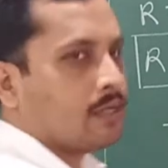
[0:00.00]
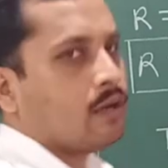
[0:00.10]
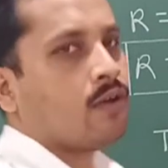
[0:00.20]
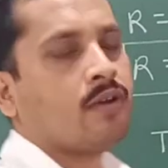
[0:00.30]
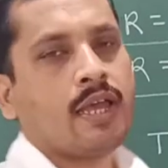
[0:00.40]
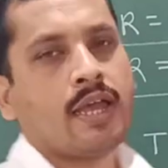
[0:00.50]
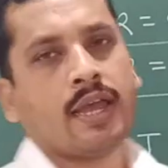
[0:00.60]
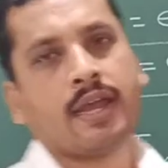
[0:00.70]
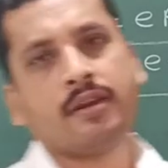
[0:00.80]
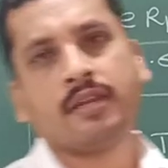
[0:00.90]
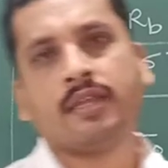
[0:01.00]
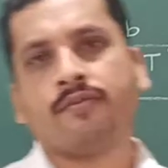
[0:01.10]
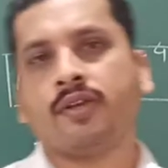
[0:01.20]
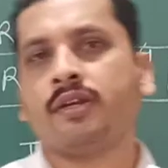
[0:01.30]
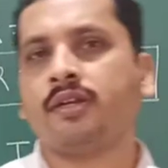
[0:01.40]
law, and then
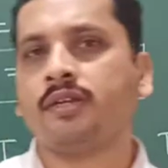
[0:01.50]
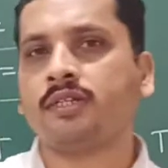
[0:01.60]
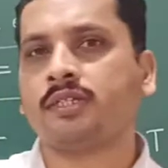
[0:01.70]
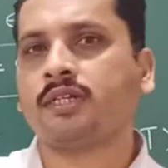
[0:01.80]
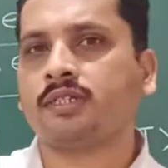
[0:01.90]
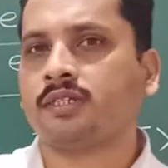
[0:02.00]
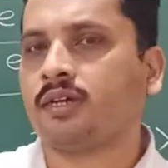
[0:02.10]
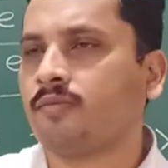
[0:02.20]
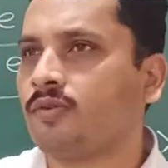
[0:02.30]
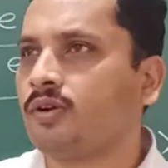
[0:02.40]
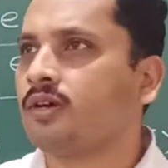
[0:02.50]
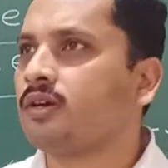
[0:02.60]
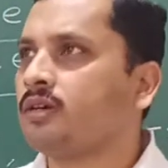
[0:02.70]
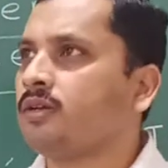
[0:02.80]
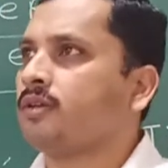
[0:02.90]
we discuss about
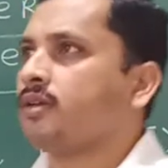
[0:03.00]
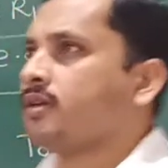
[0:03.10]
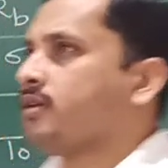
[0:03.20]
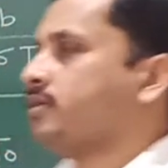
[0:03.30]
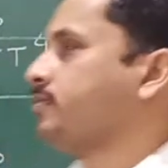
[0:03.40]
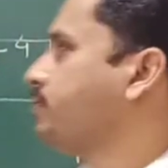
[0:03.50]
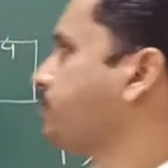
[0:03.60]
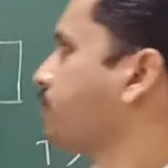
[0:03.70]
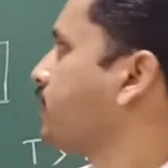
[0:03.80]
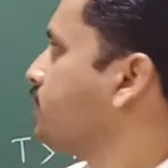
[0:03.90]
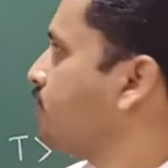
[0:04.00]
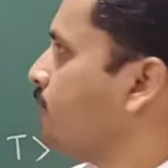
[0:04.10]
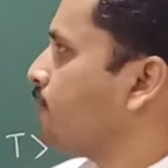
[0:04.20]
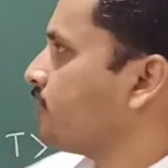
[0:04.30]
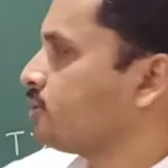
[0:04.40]
the
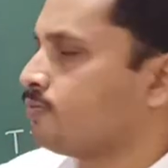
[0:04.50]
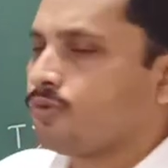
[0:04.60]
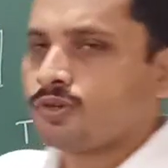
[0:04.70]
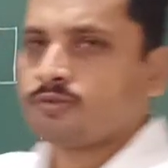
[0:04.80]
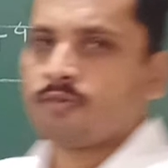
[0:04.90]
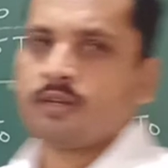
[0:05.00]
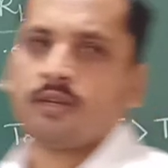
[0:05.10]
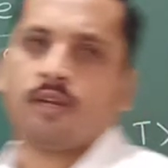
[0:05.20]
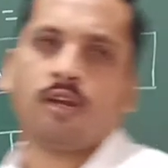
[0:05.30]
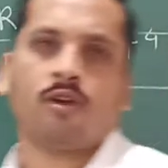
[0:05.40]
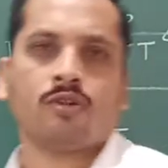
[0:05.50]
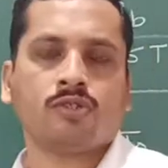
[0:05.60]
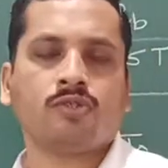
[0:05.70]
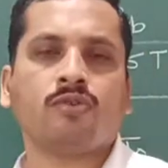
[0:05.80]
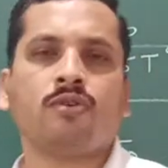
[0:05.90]
Stephen's Boltzmann law.
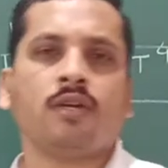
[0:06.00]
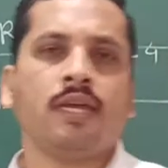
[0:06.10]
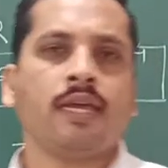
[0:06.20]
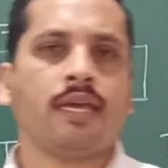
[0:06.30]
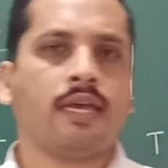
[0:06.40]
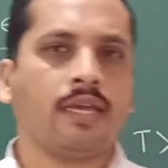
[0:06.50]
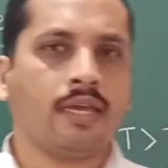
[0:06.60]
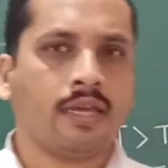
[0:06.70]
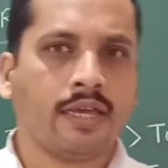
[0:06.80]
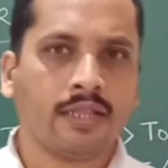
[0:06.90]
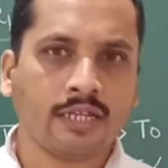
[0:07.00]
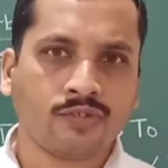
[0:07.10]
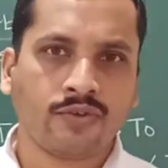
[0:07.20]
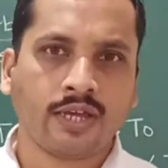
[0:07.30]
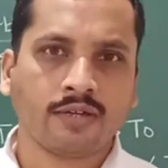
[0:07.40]
So in this
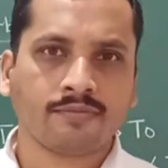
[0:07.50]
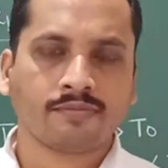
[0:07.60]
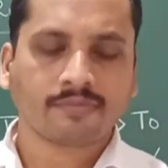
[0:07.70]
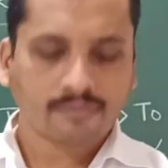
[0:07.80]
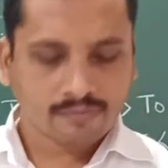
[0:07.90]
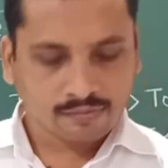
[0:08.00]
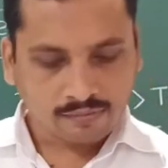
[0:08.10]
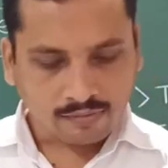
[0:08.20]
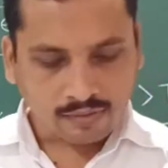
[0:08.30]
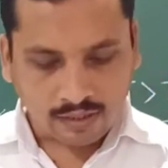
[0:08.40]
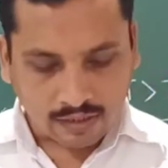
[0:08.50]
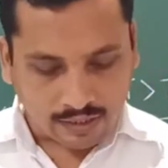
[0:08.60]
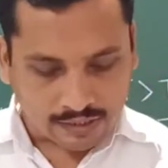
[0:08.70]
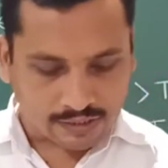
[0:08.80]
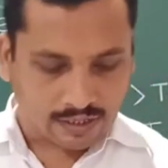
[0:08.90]
way
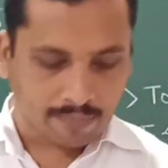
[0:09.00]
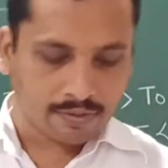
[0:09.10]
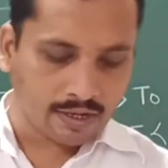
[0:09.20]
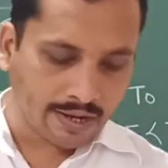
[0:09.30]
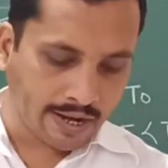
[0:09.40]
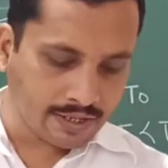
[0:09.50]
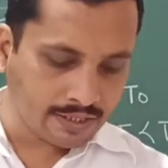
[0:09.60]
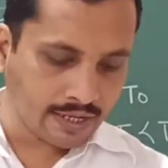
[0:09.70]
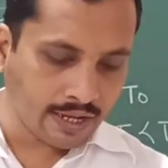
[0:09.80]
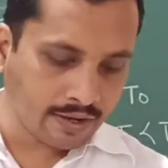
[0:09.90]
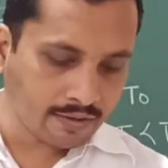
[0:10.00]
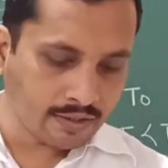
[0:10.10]
this chapter ends here.